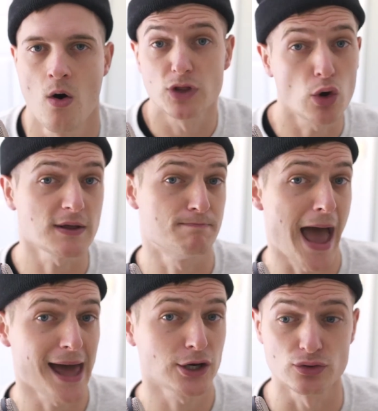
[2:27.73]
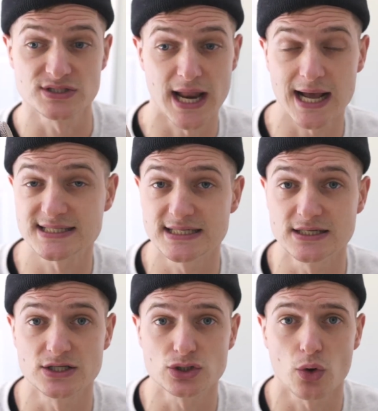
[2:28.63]
The only bad news that I see
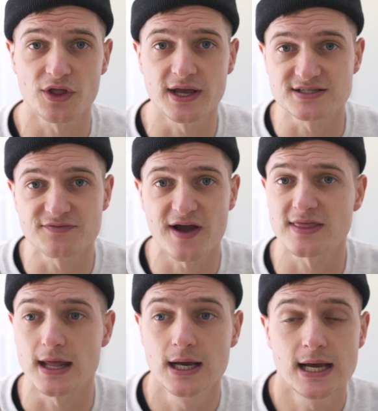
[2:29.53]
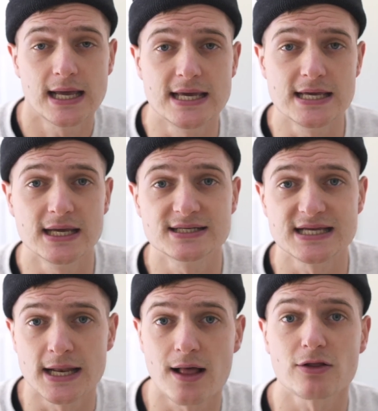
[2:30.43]
in this whole thing is the fact that he is
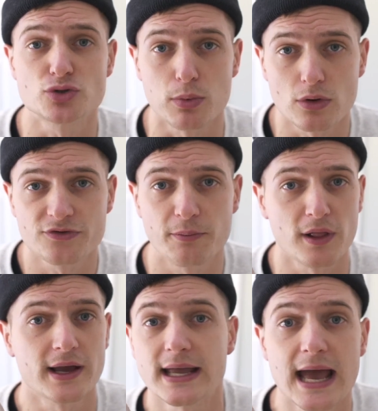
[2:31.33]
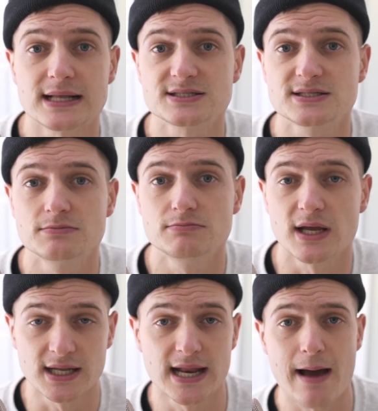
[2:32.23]
ineligible to play against
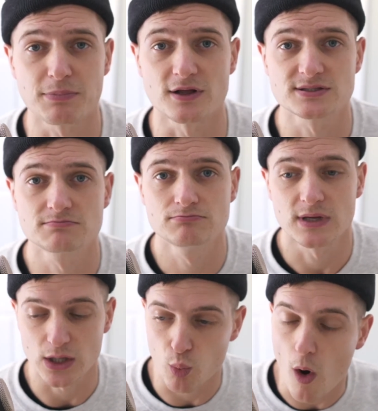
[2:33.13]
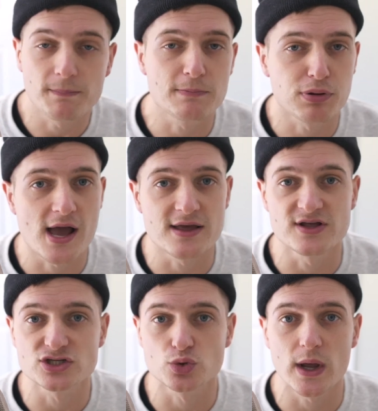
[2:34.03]
Indianapolis. He won't be playing
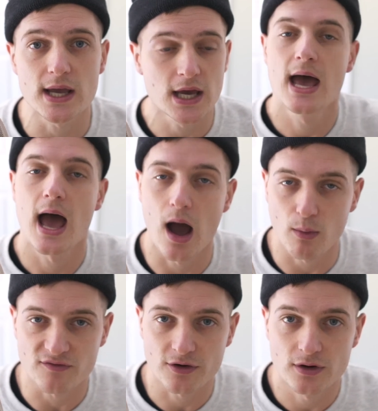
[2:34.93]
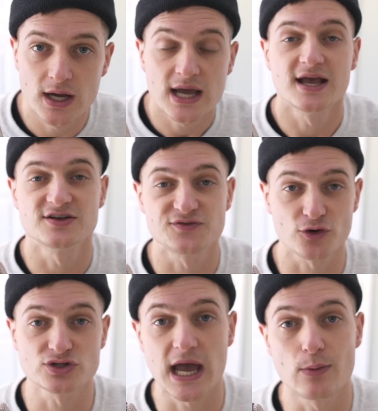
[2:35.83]
this week. However, his
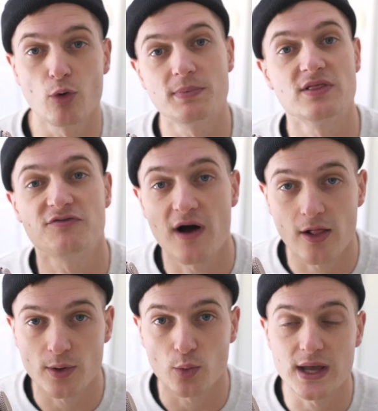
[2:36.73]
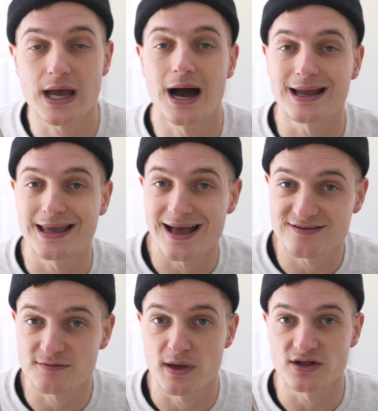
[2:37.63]
first game will be the following week
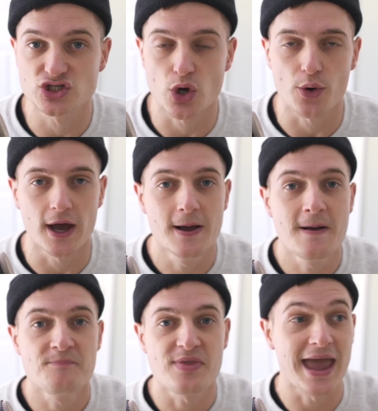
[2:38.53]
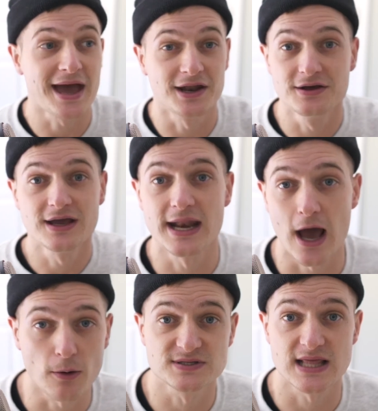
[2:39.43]
against Minnesota. And it
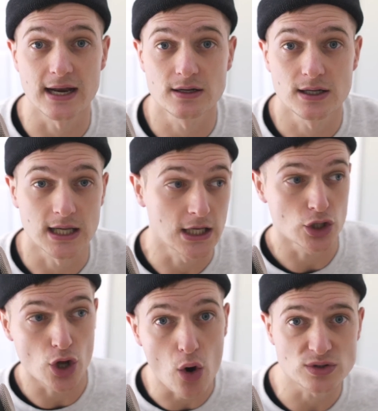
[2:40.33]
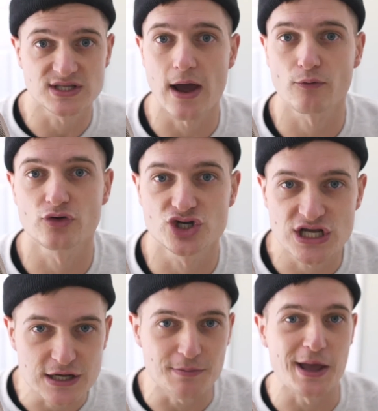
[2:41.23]
helps that he knows that
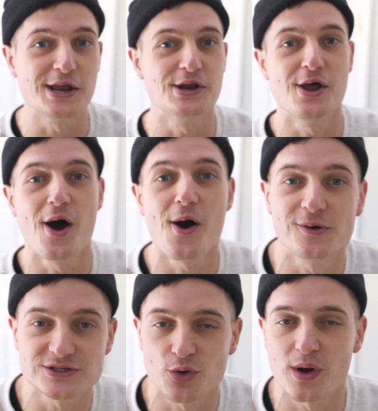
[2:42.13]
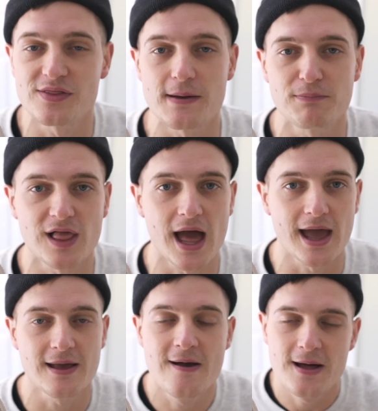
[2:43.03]
regime, he knows the way they
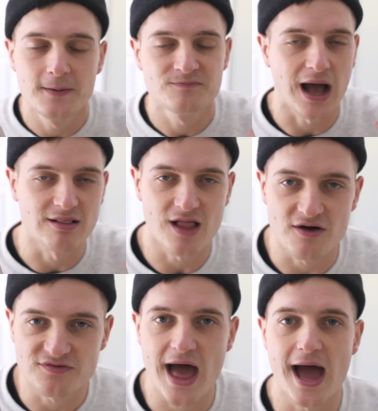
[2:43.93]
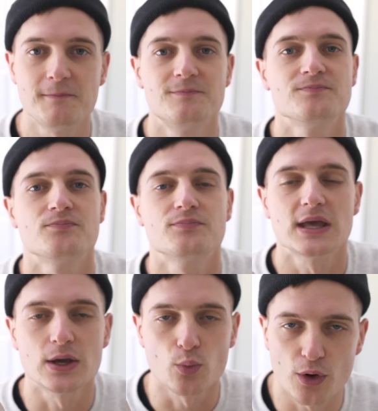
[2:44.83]
play. I love that.
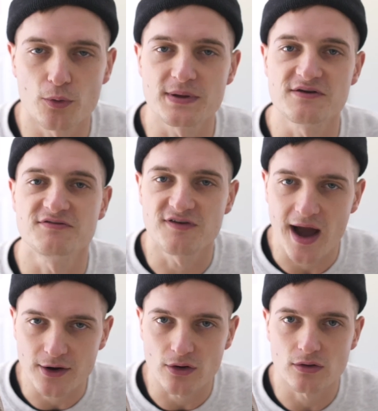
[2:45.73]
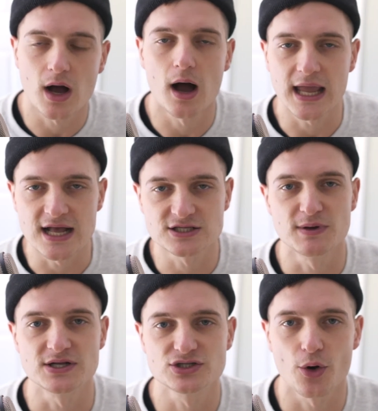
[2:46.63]
It will be vital against
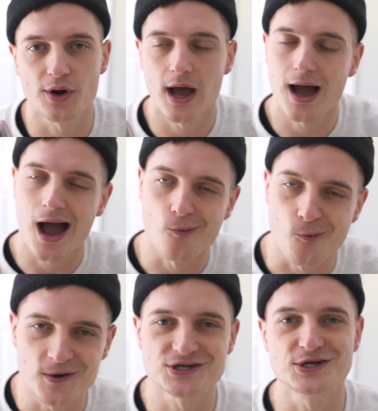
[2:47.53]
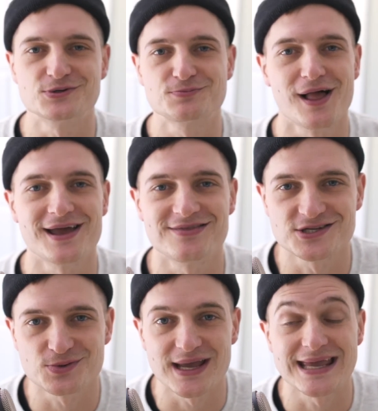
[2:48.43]
Minnesota. I wish he was playing
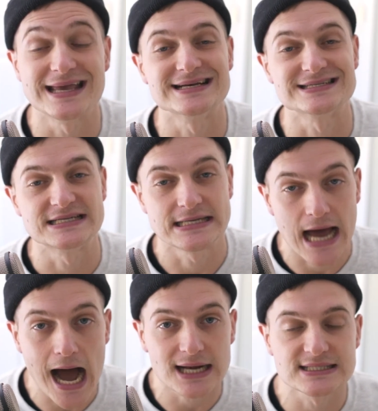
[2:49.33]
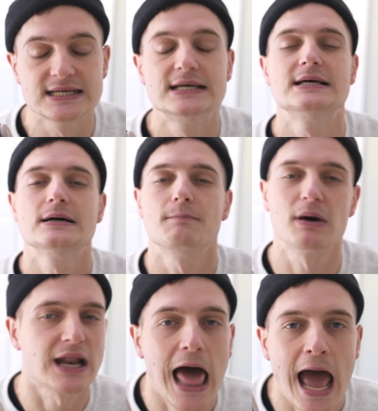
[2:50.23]
this week. He is not.
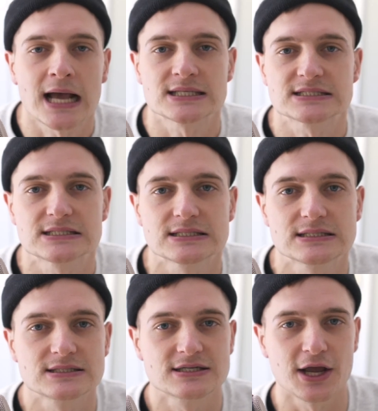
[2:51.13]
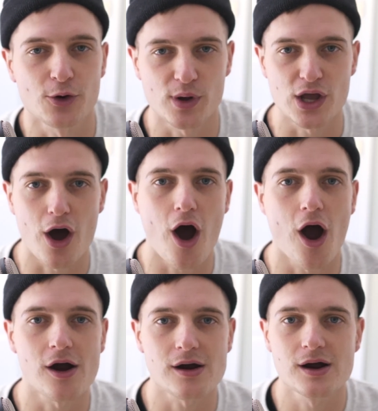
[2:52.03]
But alas, here we
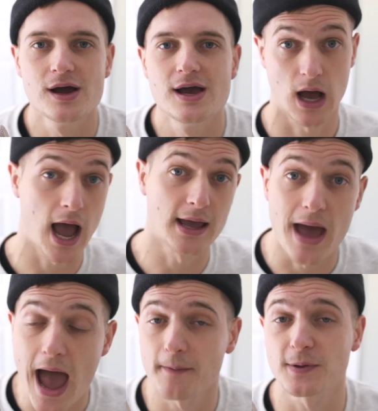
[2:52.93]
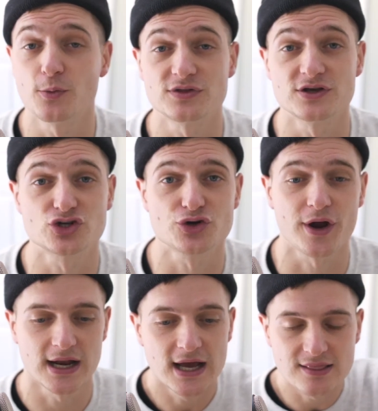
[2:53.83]
are. I am happy with this
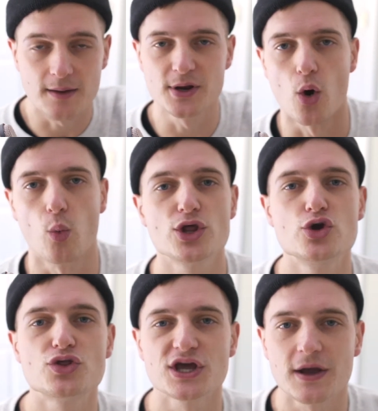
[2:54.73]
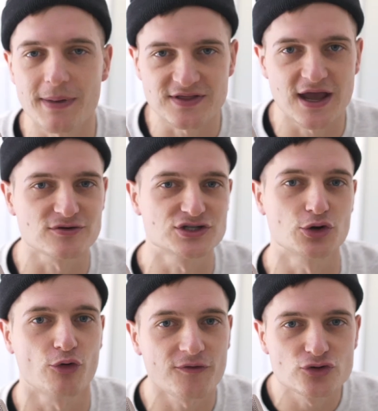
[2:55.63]
trade. Let me know, what do you think about the
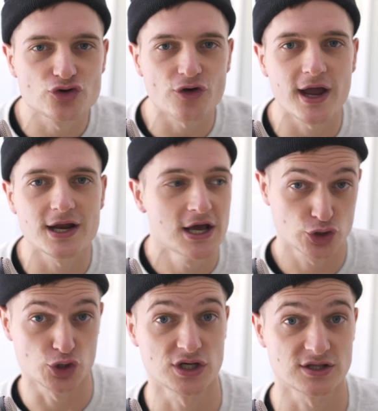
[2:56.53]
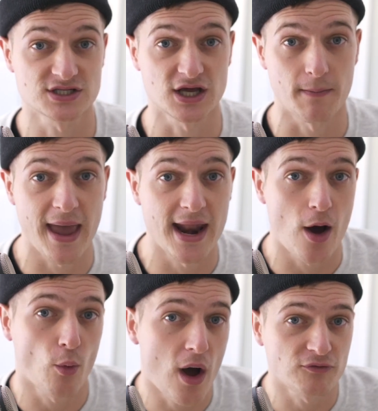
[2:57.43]
Everson Griffen trade? Do you think this is going to pan
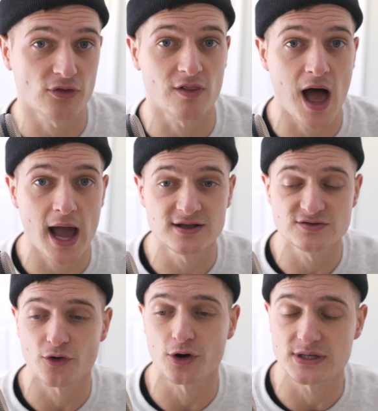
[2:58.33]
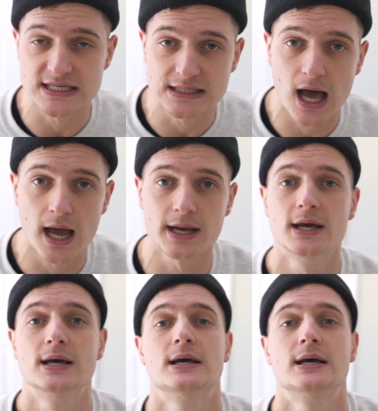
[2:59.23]
out well for the Lions, for our D line?